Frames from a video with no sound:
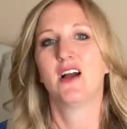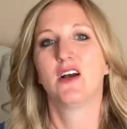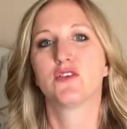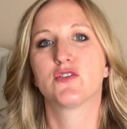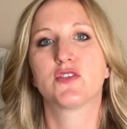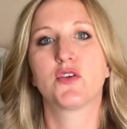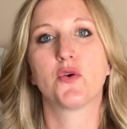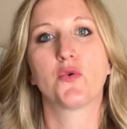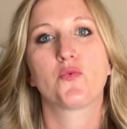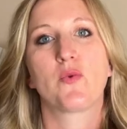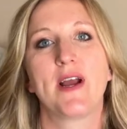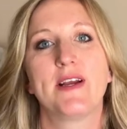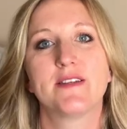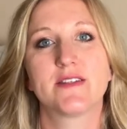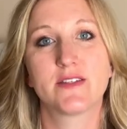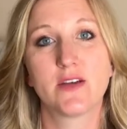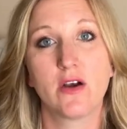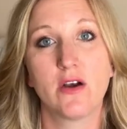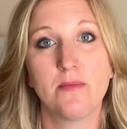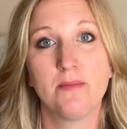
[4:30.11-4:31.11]
So Right
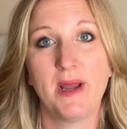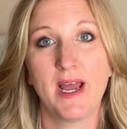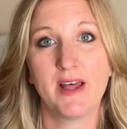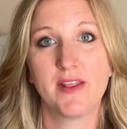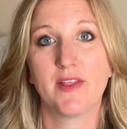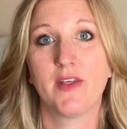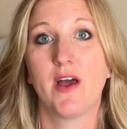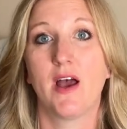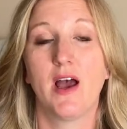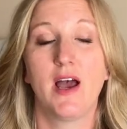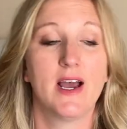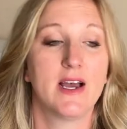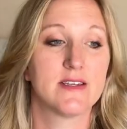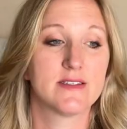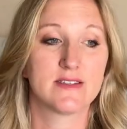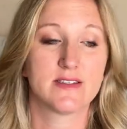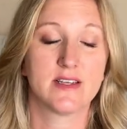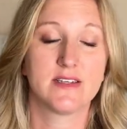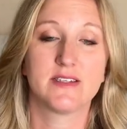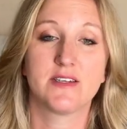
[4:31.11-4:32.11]
Start Math
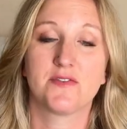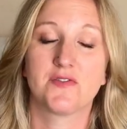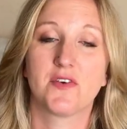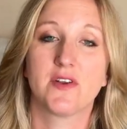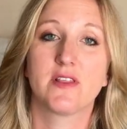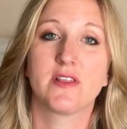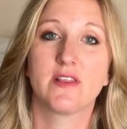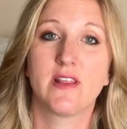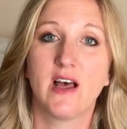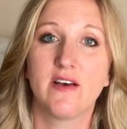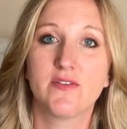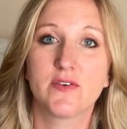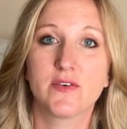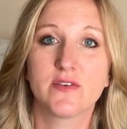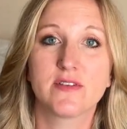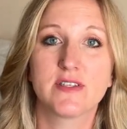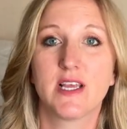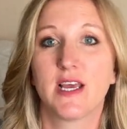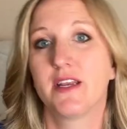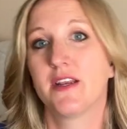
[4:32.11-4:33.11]
has different
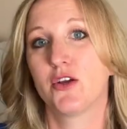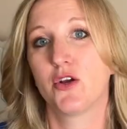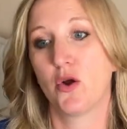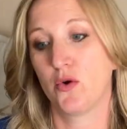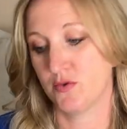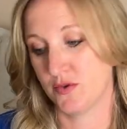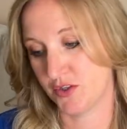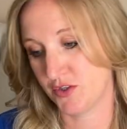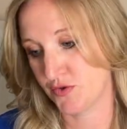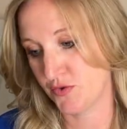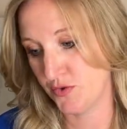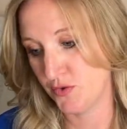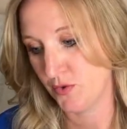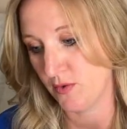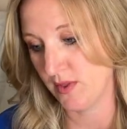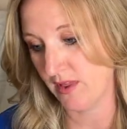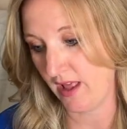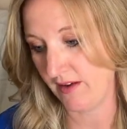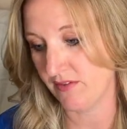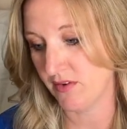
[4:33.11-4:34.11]
levels and it goes through
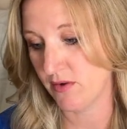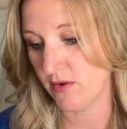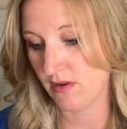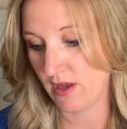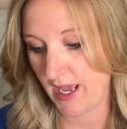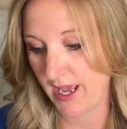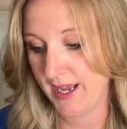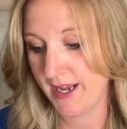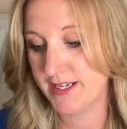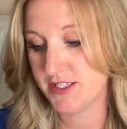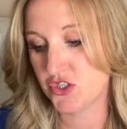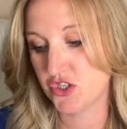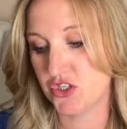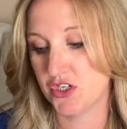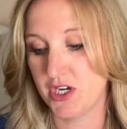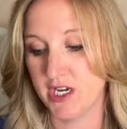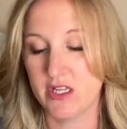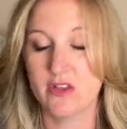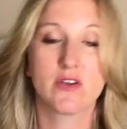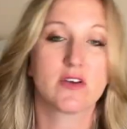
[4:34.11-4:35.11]
level H,
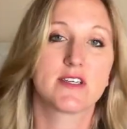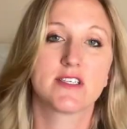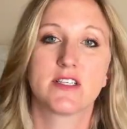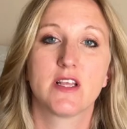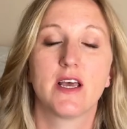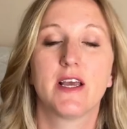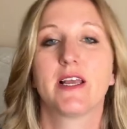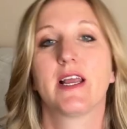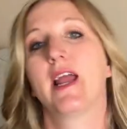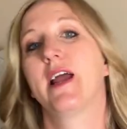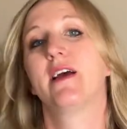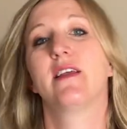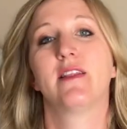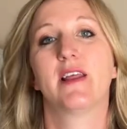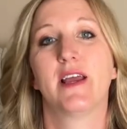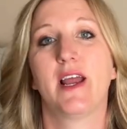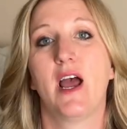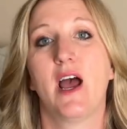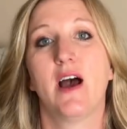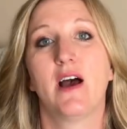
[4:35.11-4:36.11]
it looks like, and
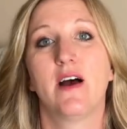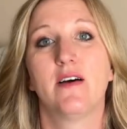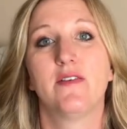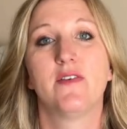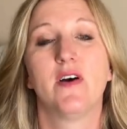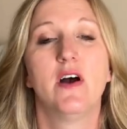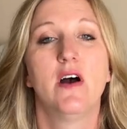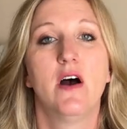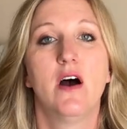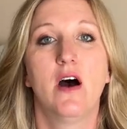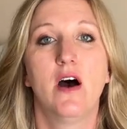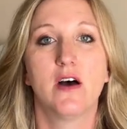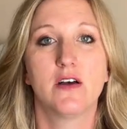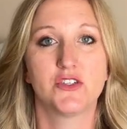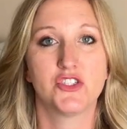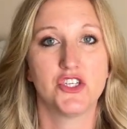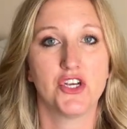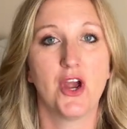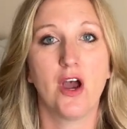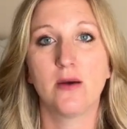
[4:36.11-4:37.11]
they have a
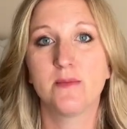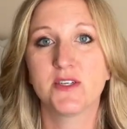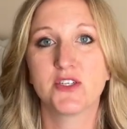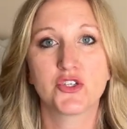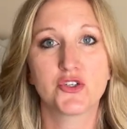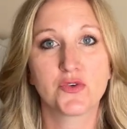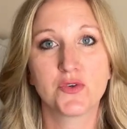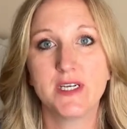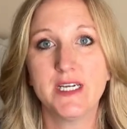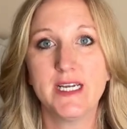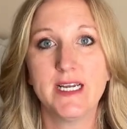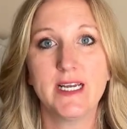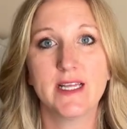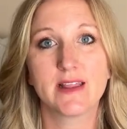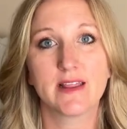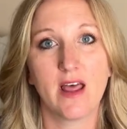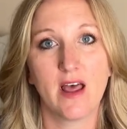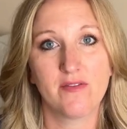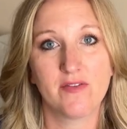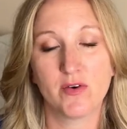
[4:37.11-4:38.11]
geometry
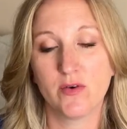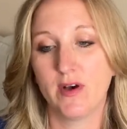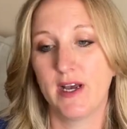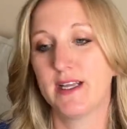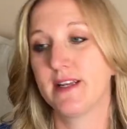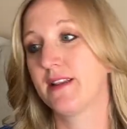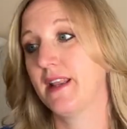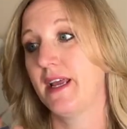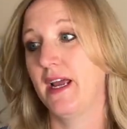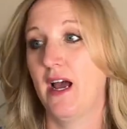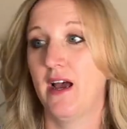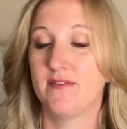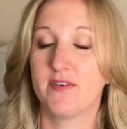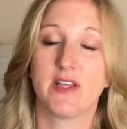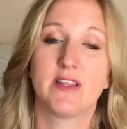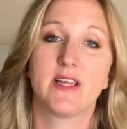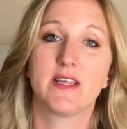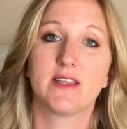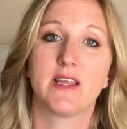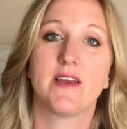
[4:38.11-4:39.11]
level and they have, I
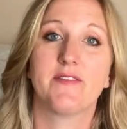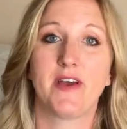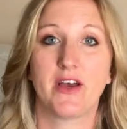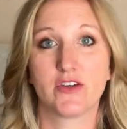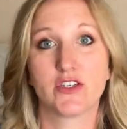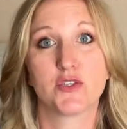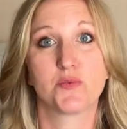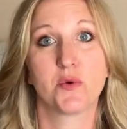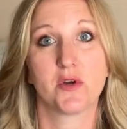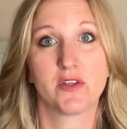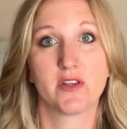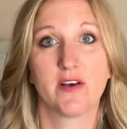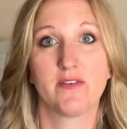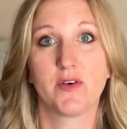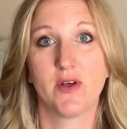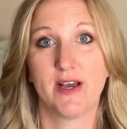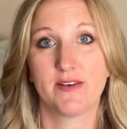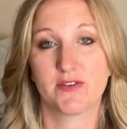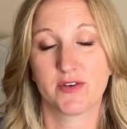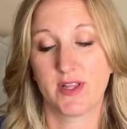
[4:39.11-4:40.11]
think they have algebra
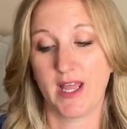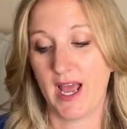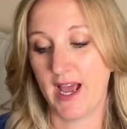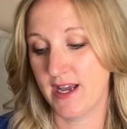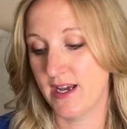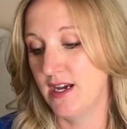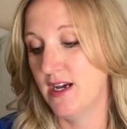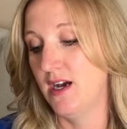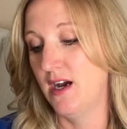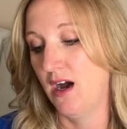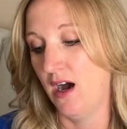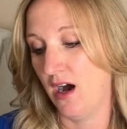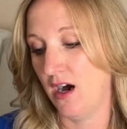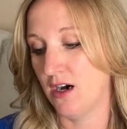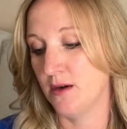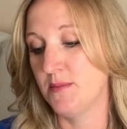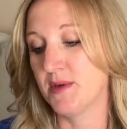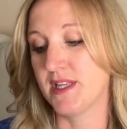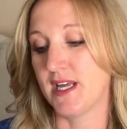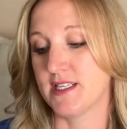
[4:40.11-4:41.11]
level after that.
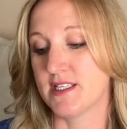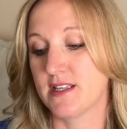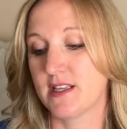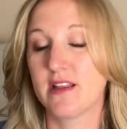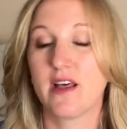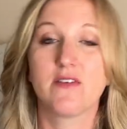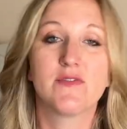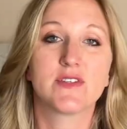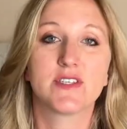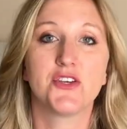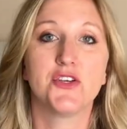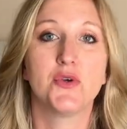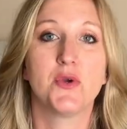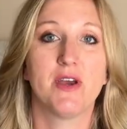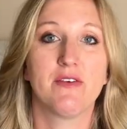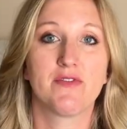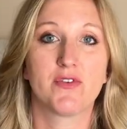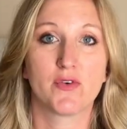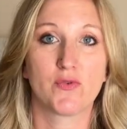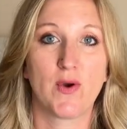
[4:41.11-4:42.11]
Um, but that's the levels that you
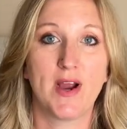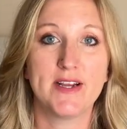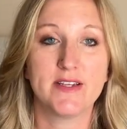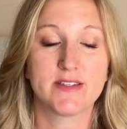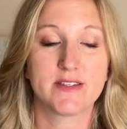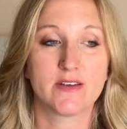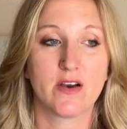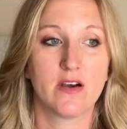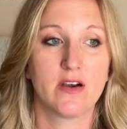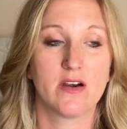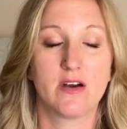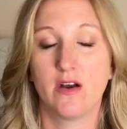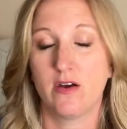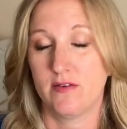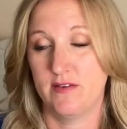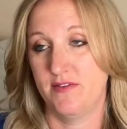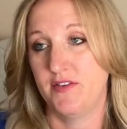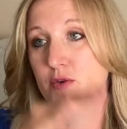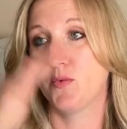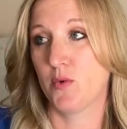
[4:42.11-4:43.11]
get for Right Start
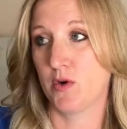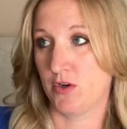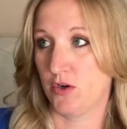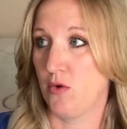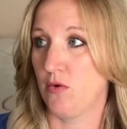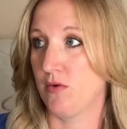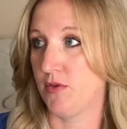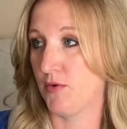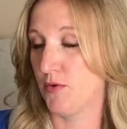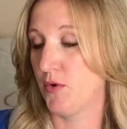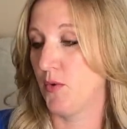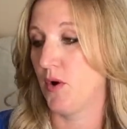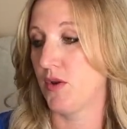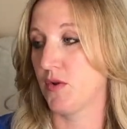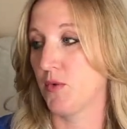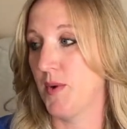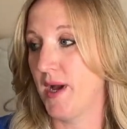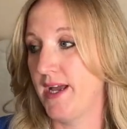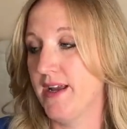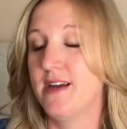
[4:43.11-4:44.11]
if you wanna go through all
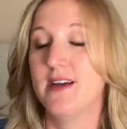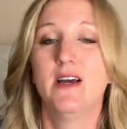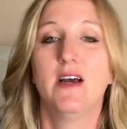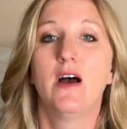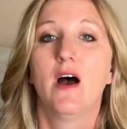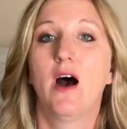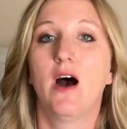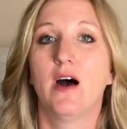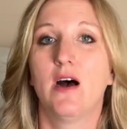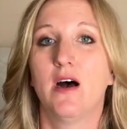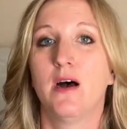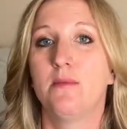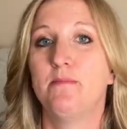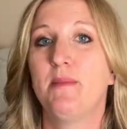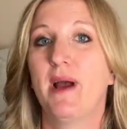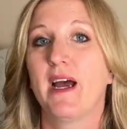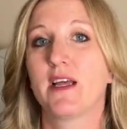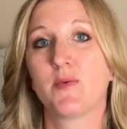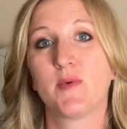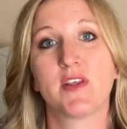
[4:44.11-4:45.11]
the way. Uh,
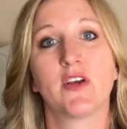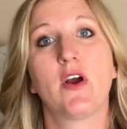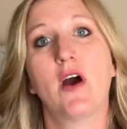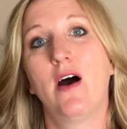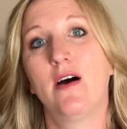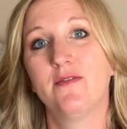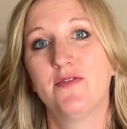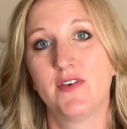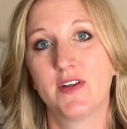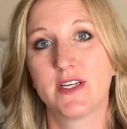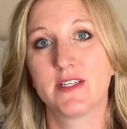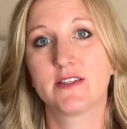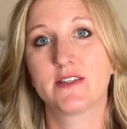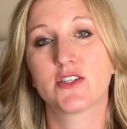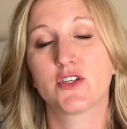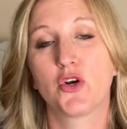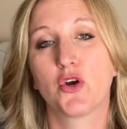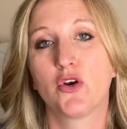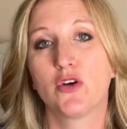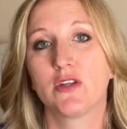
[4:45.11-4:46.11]
Math with Confidence
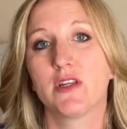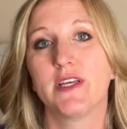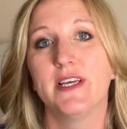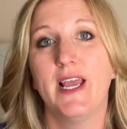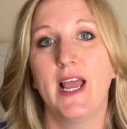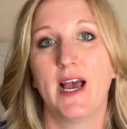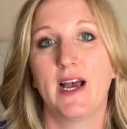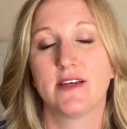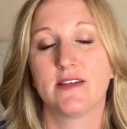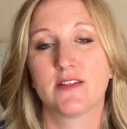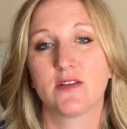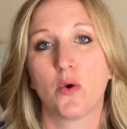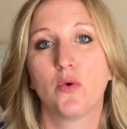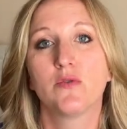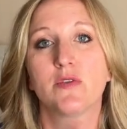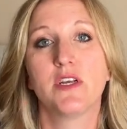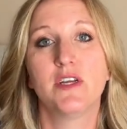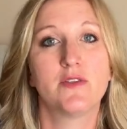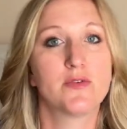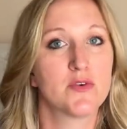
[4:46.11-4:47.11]
currently has
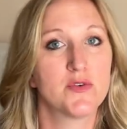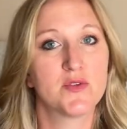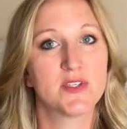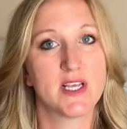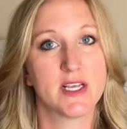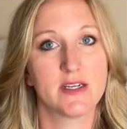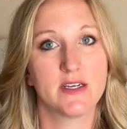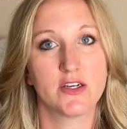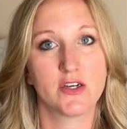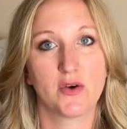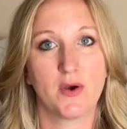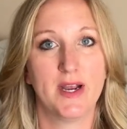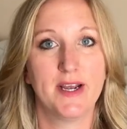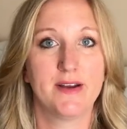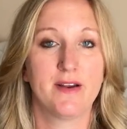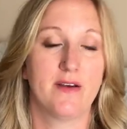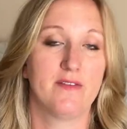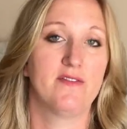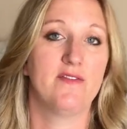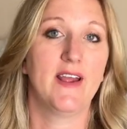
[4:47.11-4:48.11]
only through second
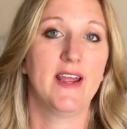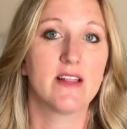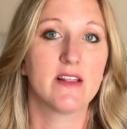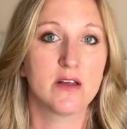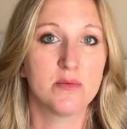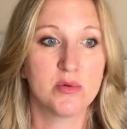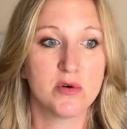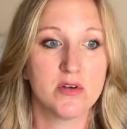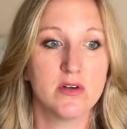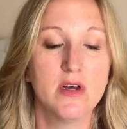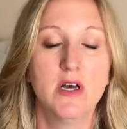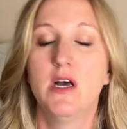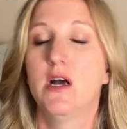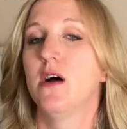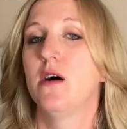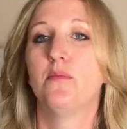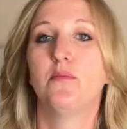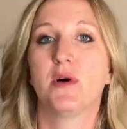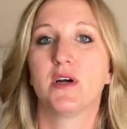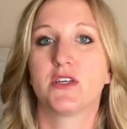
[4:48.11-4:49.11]
grade available,
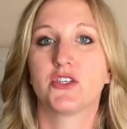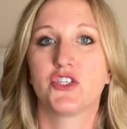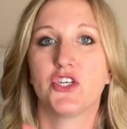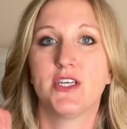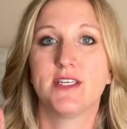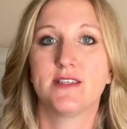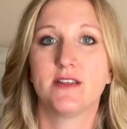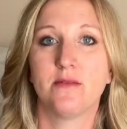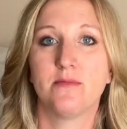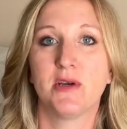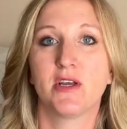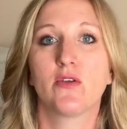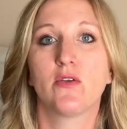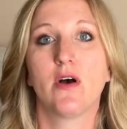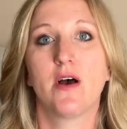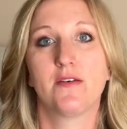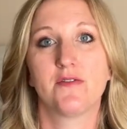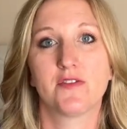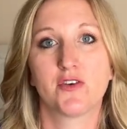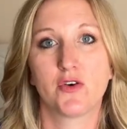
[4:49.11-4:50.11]
but she's in the middle
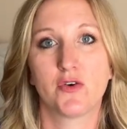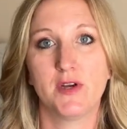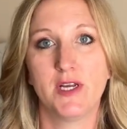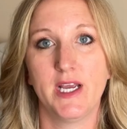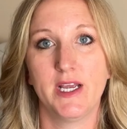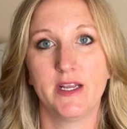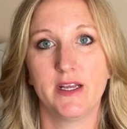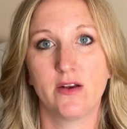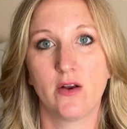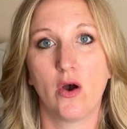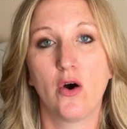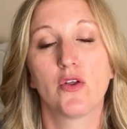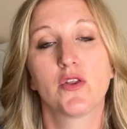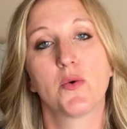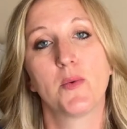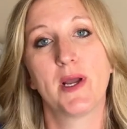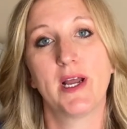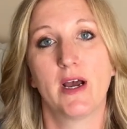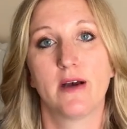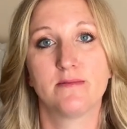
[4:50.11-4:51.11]
of creating all the
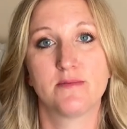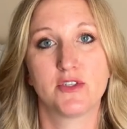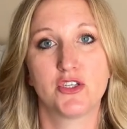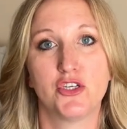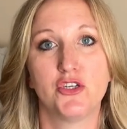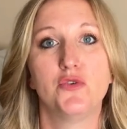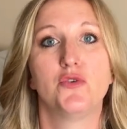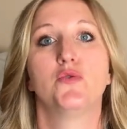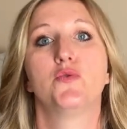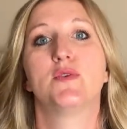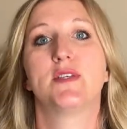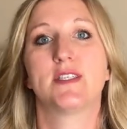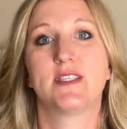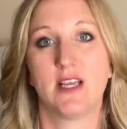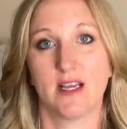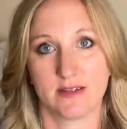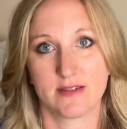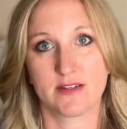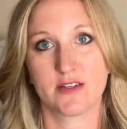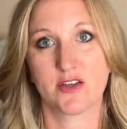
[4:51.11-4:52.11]
way up to
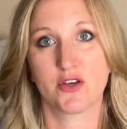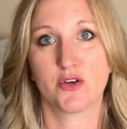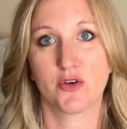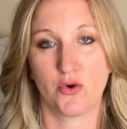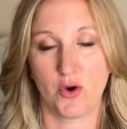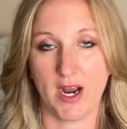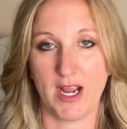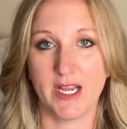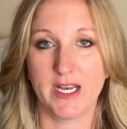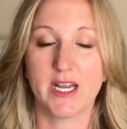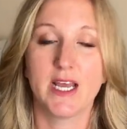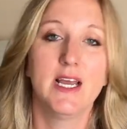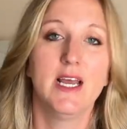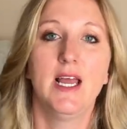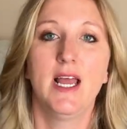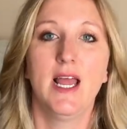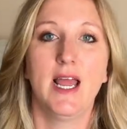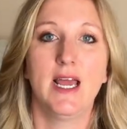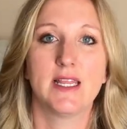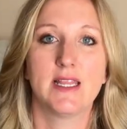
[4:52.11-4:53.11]
sixth grade.
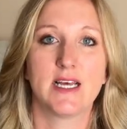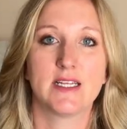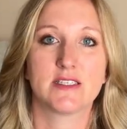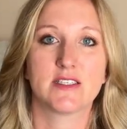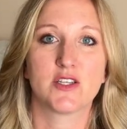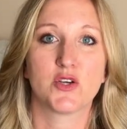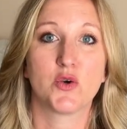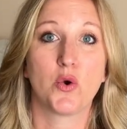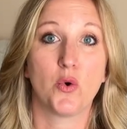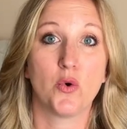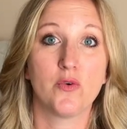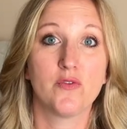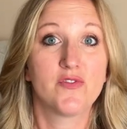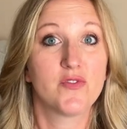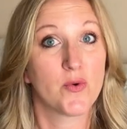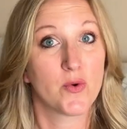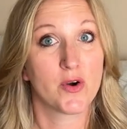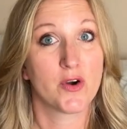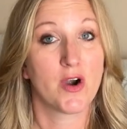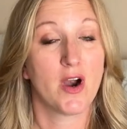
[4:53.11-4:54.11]
And that's the goal
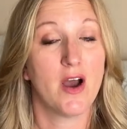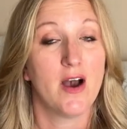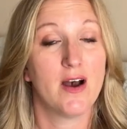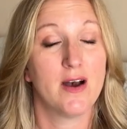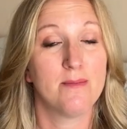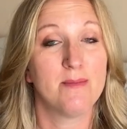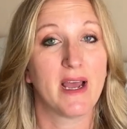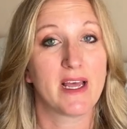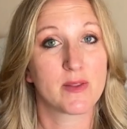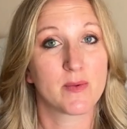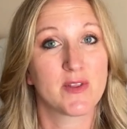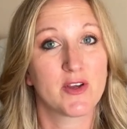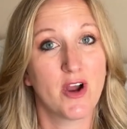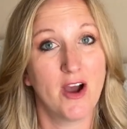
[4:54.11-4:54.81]
for uh, Math with